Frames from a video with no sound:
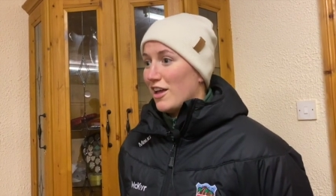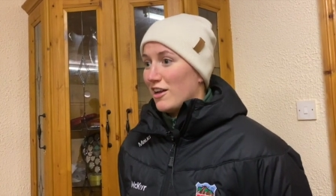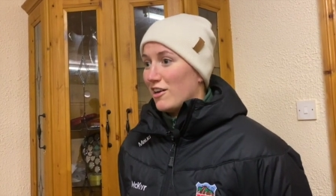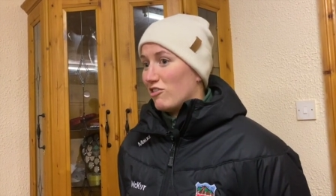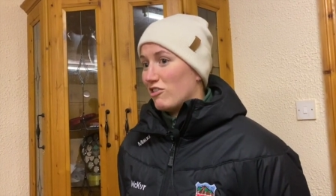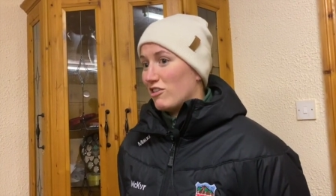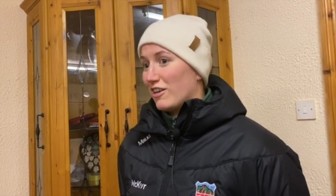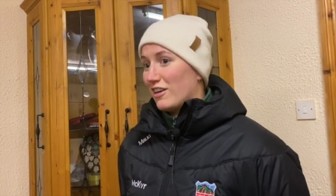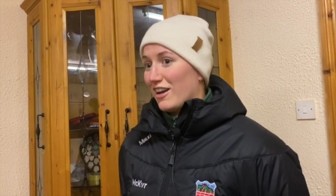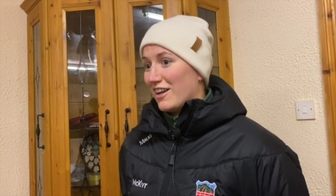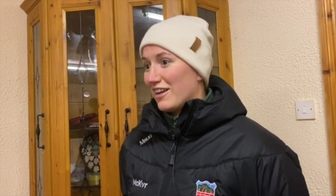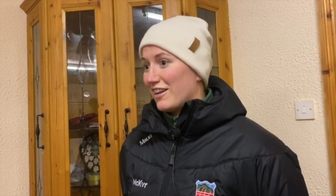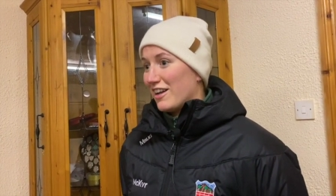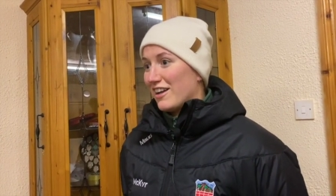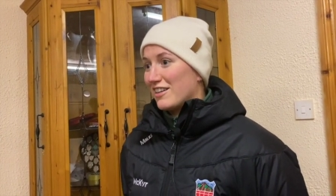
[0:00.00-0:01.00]
look,
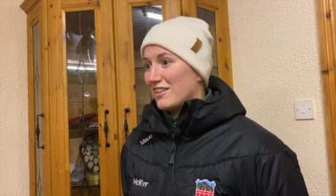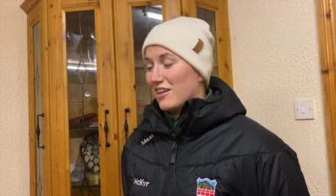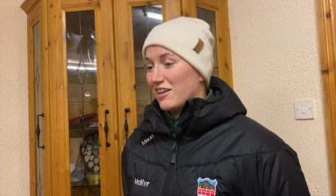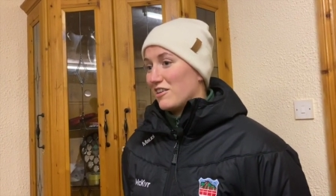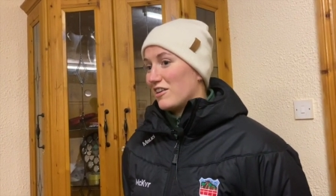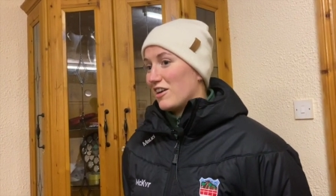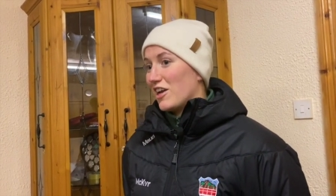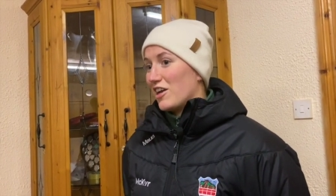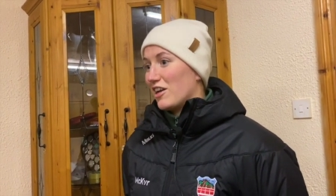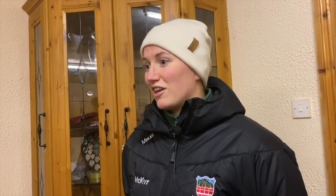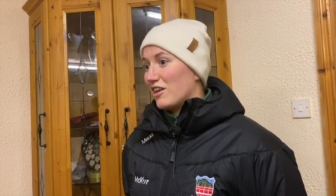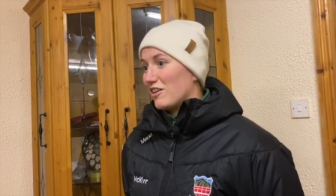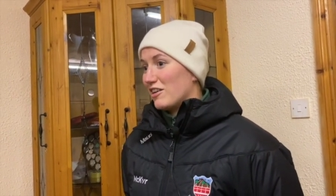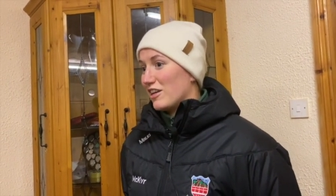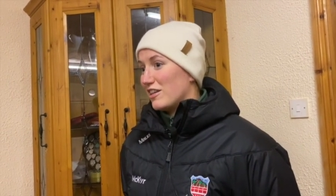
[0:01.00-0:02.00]
like at the end of the
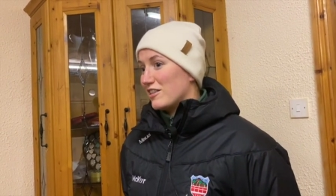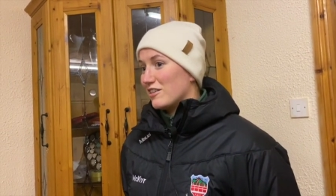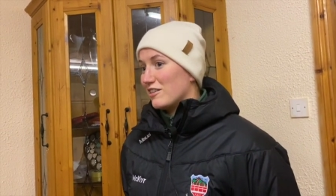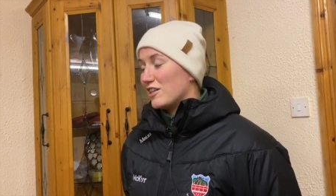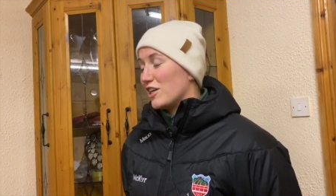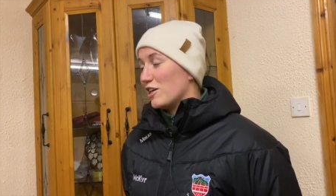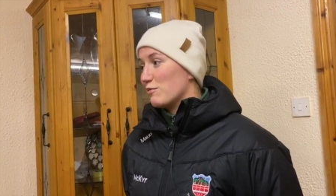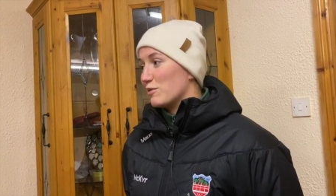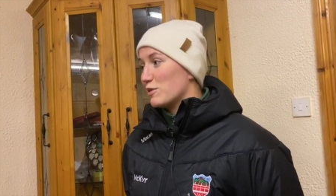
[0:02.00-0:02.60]
day, it's a team